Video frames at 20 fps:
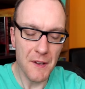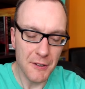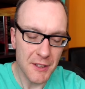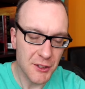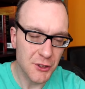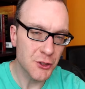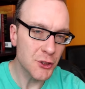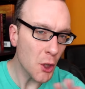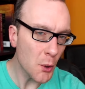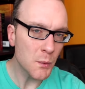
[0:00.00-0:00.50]
There
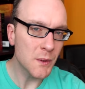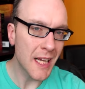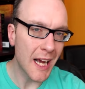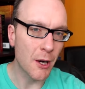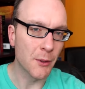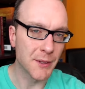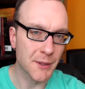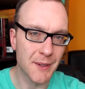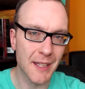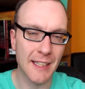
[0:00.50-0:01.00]
is no
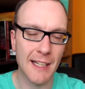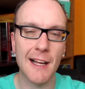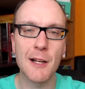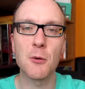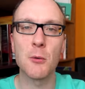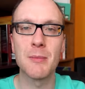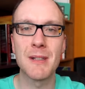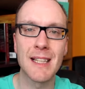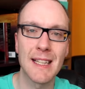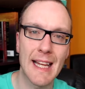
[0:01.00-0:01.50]
doubt that I
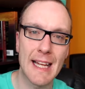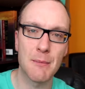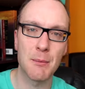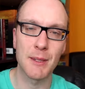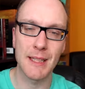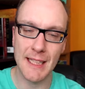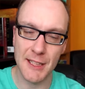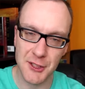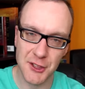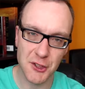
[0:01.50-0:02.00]
will be
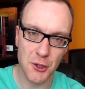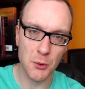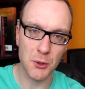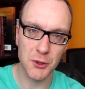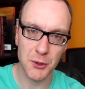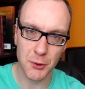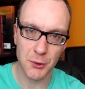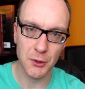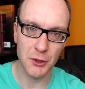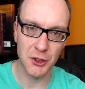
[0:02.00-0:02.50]
labeled a
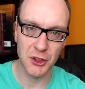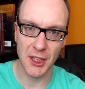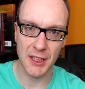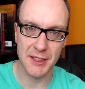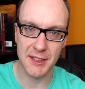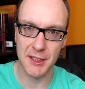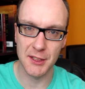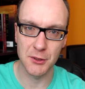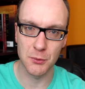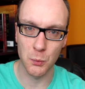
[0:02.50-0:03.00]
social
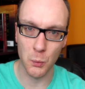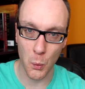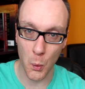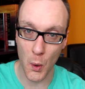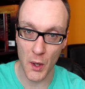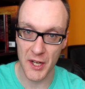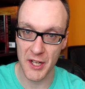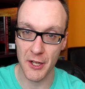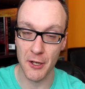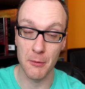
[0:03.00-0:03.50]
justice
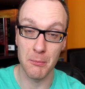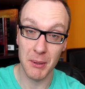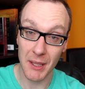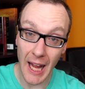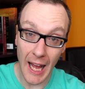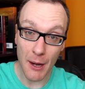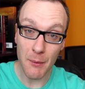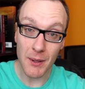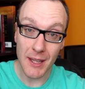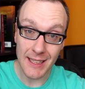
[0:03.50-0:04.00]
warrior,
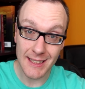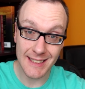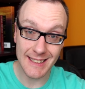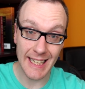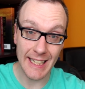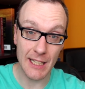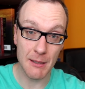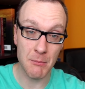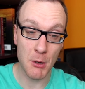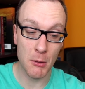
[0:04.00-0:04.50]
but I would like to
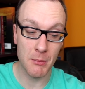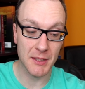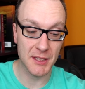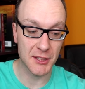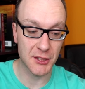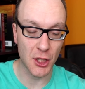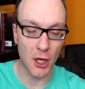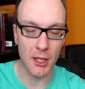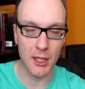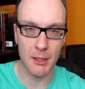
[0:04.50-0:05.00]
take a moment
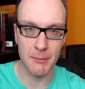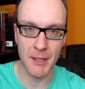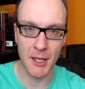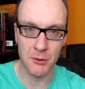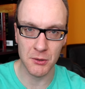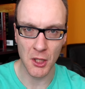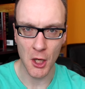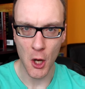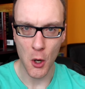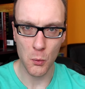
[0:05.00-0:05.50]
to talk
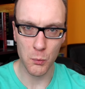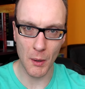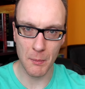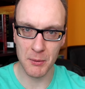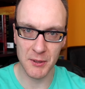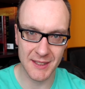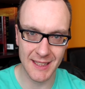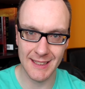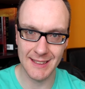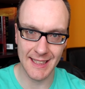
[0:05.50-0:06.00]
about
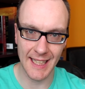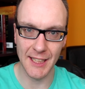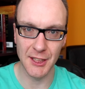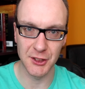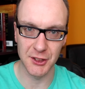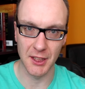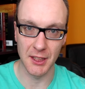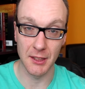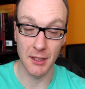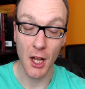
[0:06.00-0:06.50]

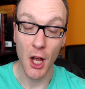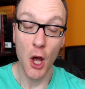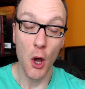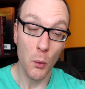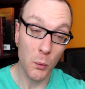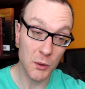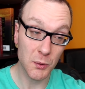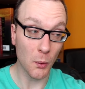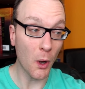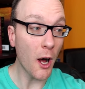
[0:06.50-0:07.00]
representation,
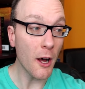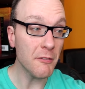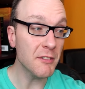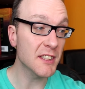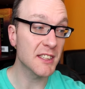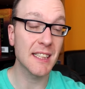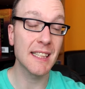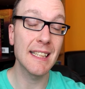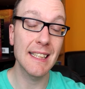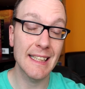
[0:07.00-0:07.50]
which will
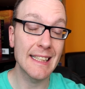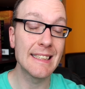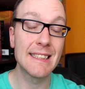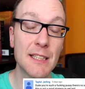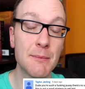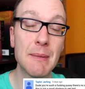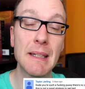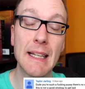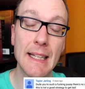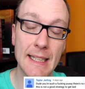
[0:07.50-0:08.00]
obviously lead
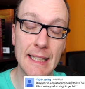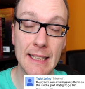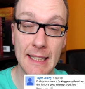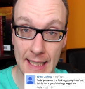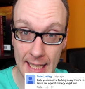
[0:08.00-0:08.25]
to me getting